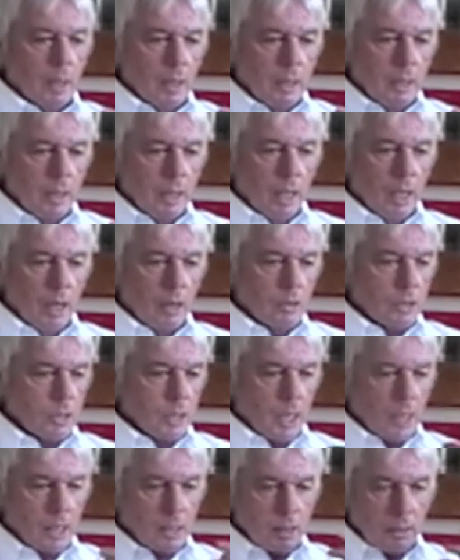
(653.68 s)
Neo
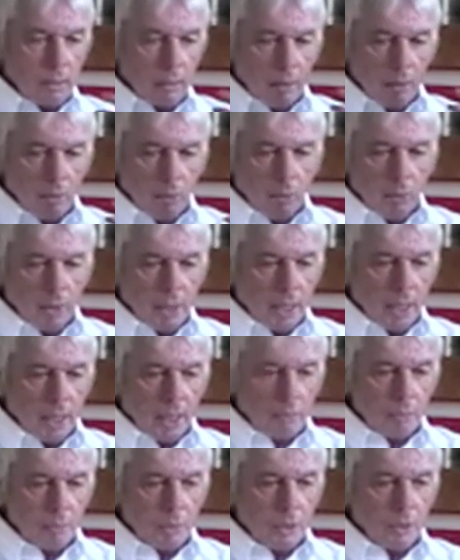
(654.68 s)
says, within a
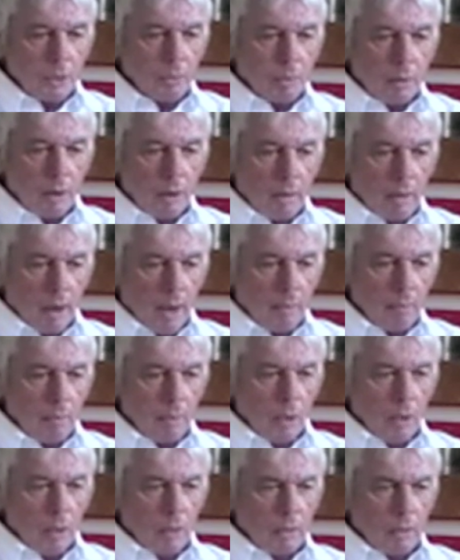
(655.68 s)
computer
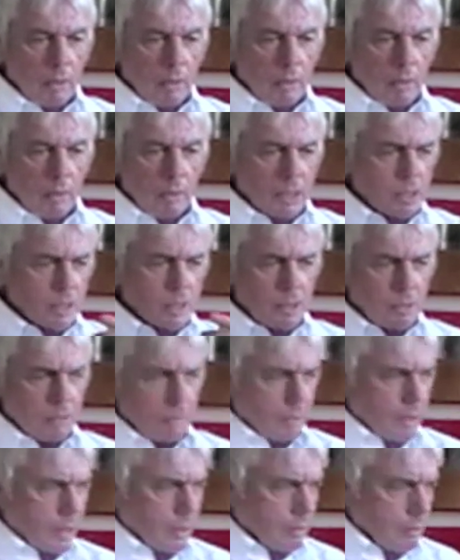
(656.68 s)
program, this isn't
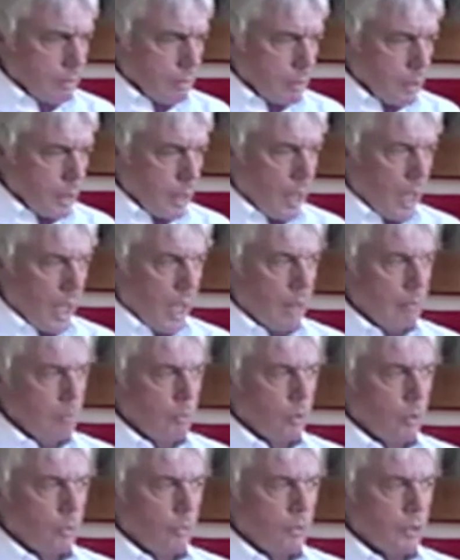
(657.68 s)
real. And
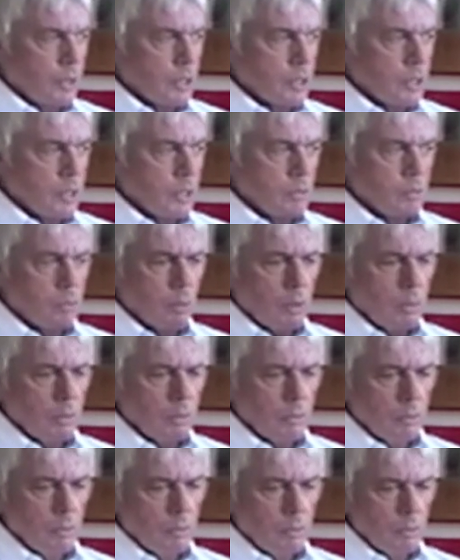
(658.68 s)
Morpheus says,
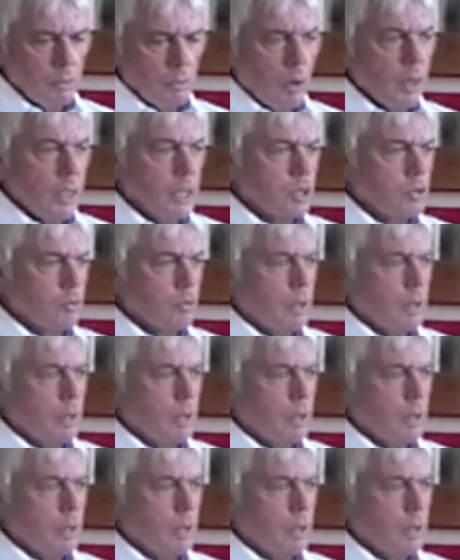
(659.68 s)
well, what is